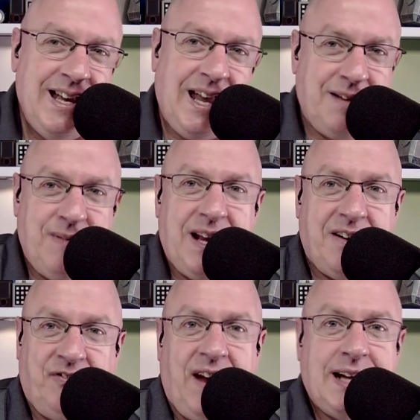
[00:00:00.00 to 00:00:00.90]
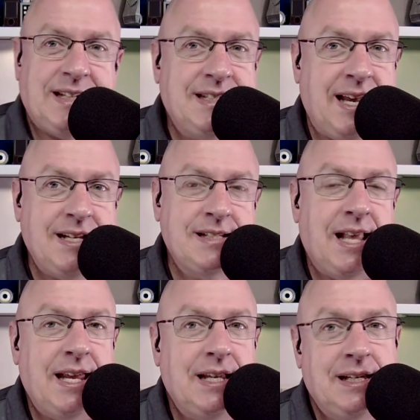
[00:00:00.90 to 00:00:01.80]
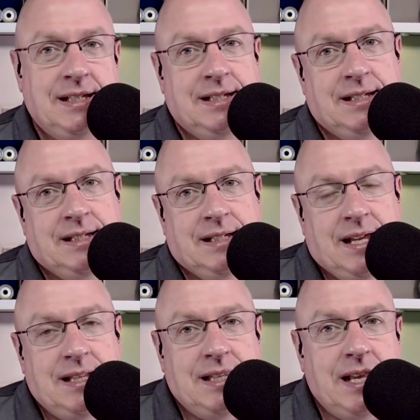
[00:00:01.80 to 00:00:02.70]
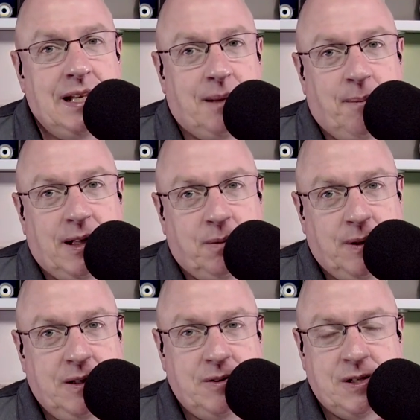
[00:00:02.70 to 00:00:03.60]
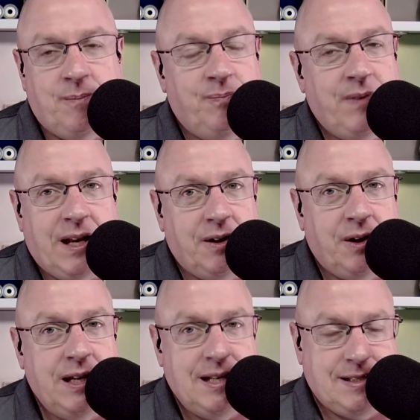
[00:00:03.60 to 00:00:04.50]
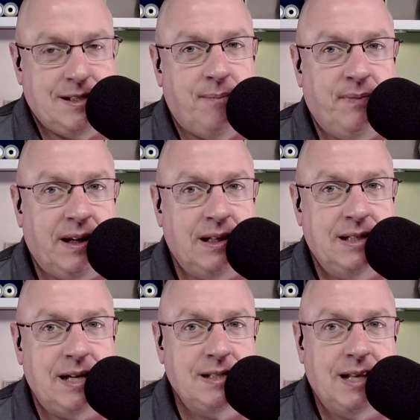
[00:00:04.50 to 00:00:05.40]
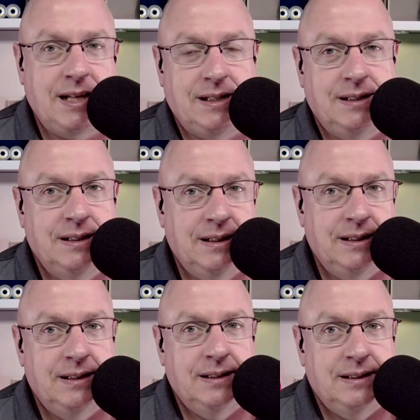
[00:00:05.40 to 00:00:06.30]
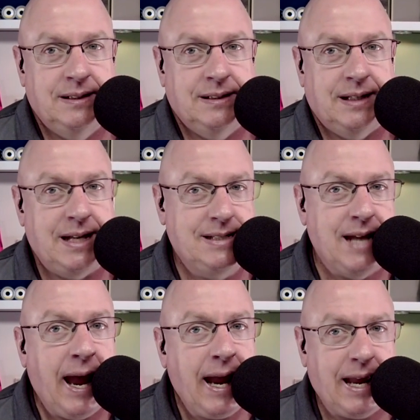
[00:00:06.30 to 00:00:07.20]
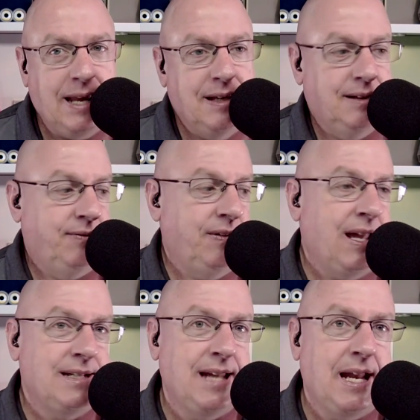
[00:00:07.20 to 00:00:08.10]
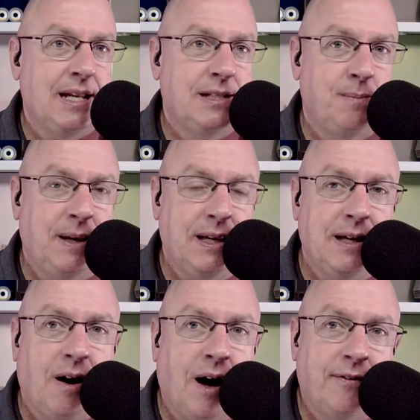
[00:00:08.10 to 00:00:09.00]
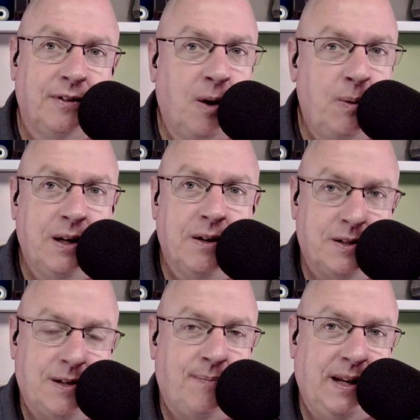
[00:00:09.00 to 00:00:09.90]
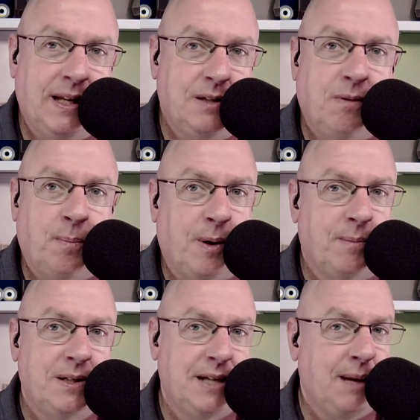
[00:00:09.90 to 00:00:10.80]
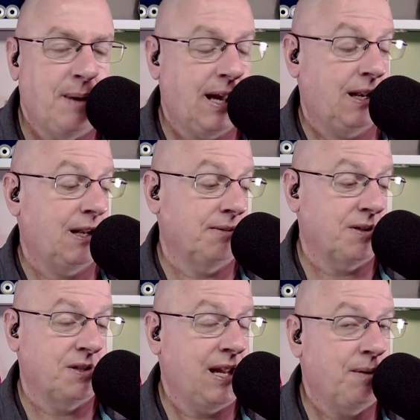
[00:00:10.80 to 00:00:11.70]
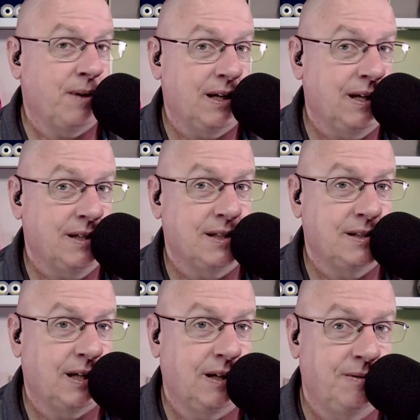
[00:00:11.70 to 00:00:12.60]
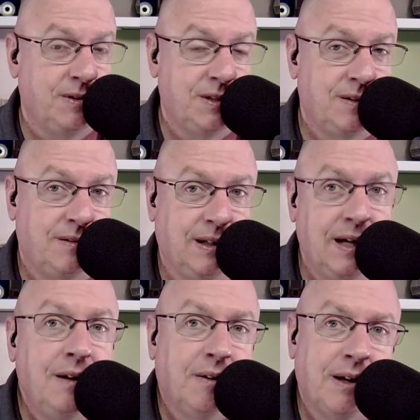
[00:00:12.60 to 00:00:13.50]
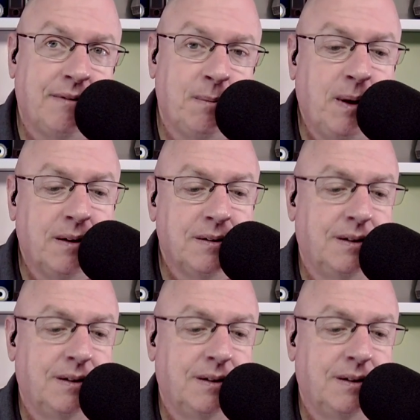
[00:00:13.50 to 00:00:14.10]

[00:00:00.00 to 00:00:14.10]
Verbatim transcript: and matter of fact, it takes like at the end of the month, we do some, I don't know, he does something. It takes like a day for that data to be offloaded or something into a permanent tape. I, I don't understand what it is. It's a huge deal every month.